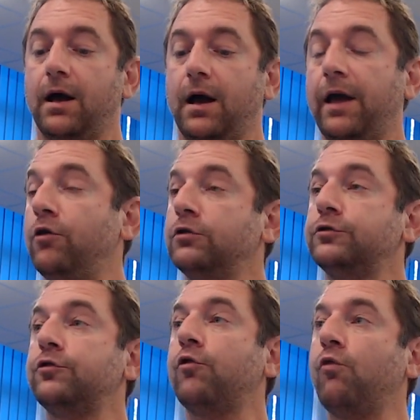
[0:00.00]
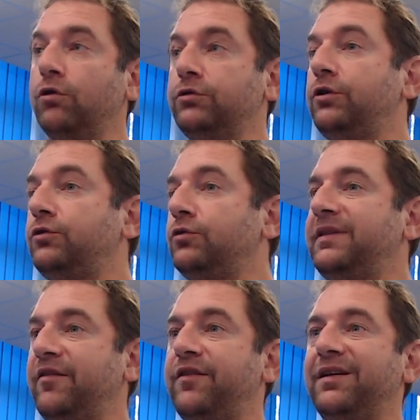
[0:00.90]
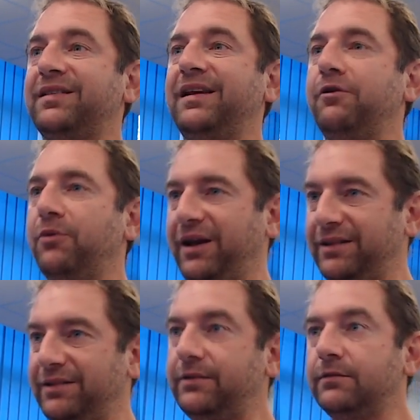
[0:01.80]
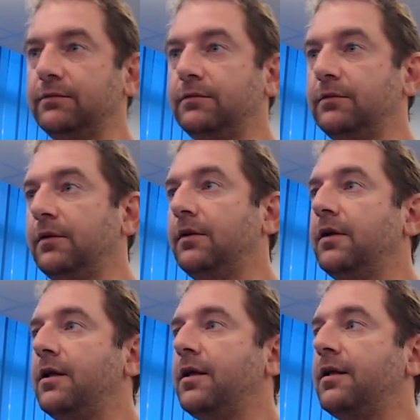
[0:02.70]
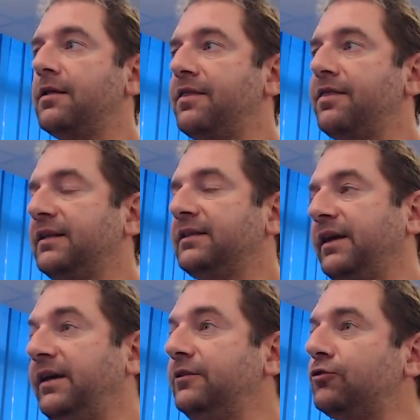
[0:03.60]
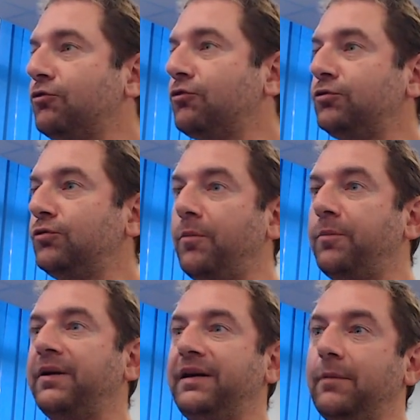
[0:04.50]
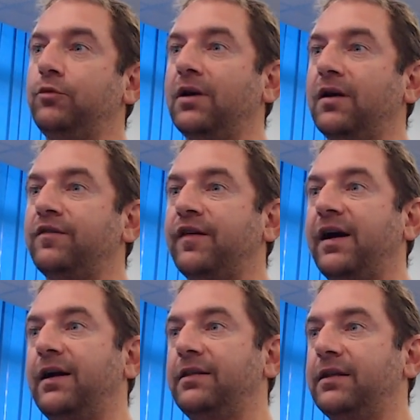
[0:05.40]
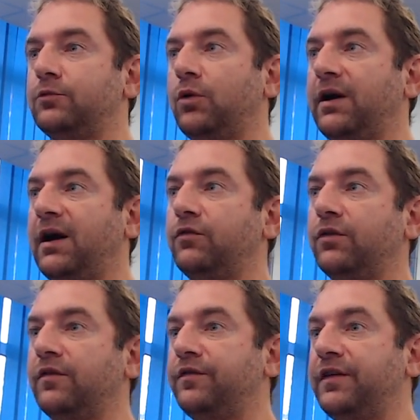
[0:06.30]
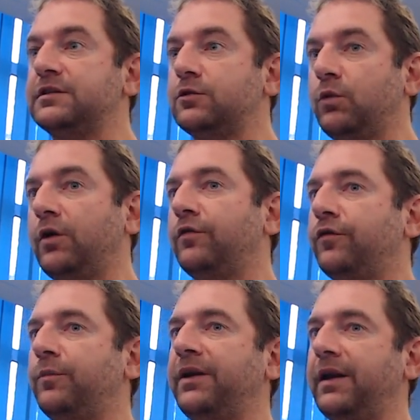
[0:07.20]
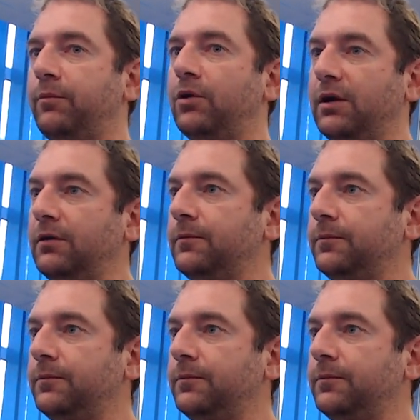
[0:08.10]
I also want you to definitely read that intro to Open Nebula file that we have on the first week of Open Nebula.